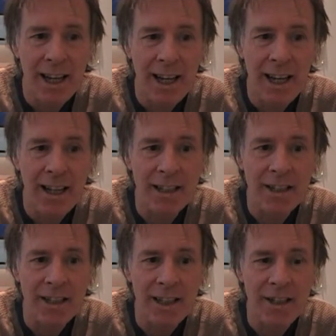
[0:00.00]

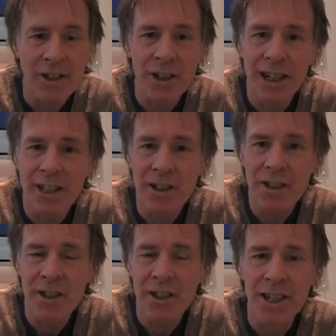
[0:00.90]
and as she gets
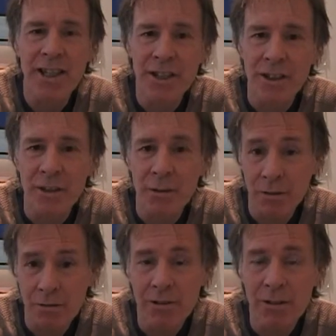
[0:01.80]
to the centre,
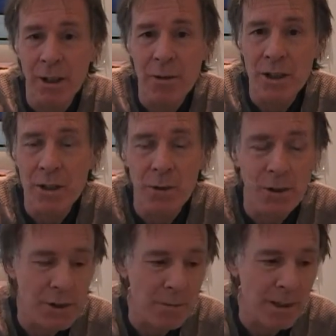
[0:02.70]
closer
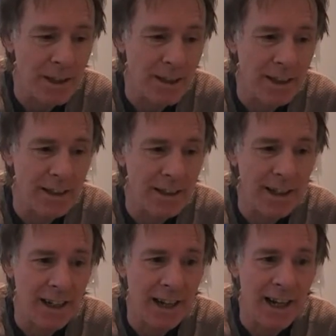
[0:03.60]
towards me, the
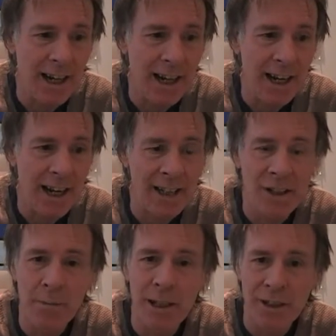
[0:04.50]

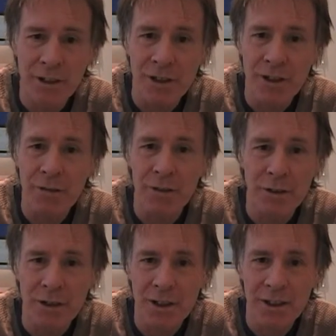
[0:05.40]
ice melts and she
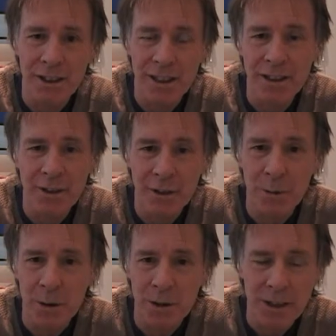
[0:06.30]
falls into the
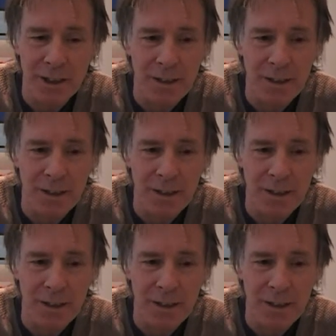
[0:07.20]
water.